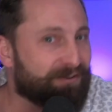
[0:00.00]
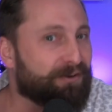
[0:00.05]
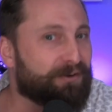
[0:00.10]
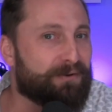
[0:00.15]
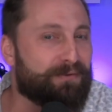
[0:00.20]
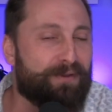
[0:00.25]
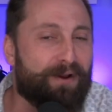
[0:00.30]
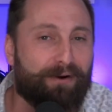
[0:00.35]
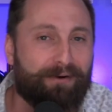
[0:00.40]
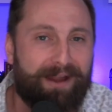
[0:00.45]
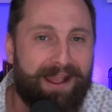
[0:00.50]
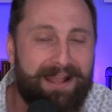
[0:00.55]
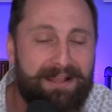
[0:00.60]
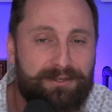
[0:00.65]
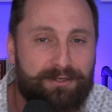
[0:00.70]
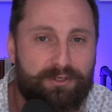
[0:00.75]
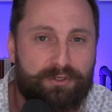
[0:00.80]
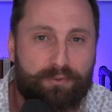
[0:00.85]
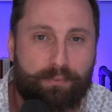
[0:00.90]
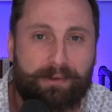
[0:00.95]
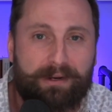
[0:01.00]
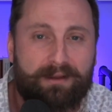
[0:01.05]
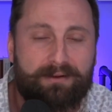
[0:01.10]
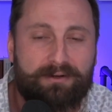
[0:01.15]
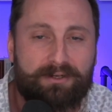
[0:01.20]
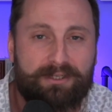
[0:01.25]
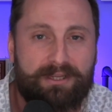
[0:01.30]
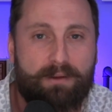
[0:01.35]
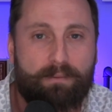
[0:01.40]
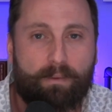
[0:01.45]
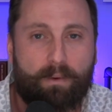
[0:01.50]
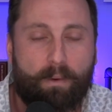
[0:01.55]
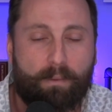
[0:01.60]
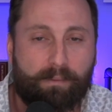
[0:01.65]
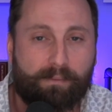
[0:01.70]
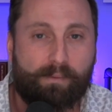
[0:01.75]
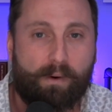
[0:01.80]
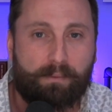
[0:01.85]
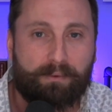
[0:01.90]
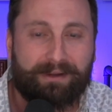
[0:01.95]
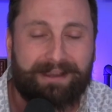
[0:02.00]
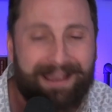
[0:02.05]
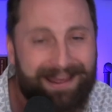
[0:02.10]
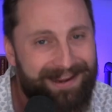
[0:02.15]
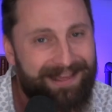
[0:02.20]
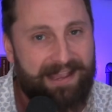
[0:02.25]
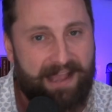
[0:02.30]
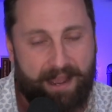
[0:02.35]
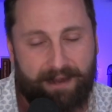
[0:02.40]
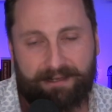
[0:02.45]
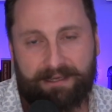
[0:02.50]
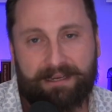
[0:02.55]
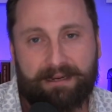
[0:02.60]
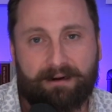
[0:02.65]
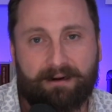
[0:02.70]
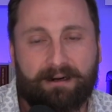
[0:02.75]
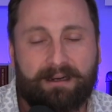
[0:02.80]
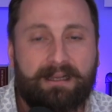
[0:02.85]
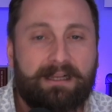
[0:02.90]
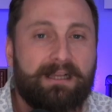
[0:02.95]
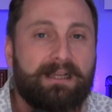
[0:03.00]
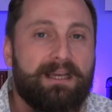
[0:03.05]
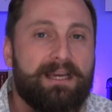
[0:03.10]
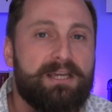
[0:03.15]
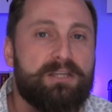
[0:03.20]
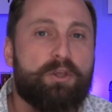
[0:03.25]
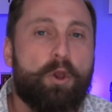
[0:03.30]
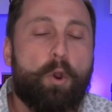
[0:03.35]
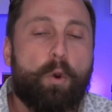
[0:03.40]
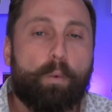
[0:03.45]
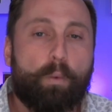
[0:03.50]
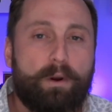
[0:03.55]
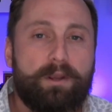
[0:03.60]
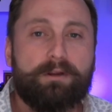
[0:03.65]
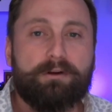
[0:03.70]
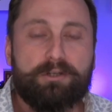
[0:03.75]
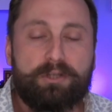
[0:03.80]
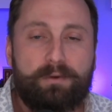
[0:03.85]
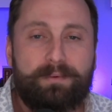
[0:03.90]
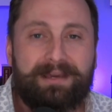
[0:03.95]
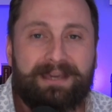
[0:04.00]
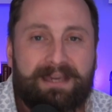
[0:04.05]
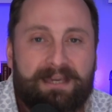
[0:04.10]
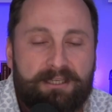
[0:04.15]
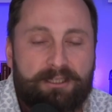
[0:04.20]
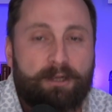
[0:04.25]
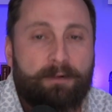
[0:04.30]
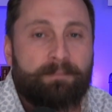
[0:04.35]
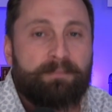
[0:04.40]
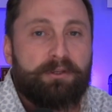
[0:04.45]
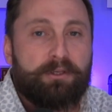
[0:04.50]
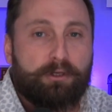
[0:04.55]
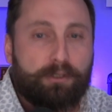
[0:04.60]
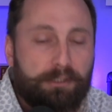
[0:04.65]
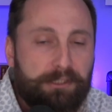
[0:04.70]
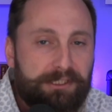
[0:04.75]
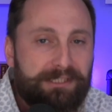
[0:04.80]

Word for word: through our answers, we understand what, what we're getting at here is what you're doing is you're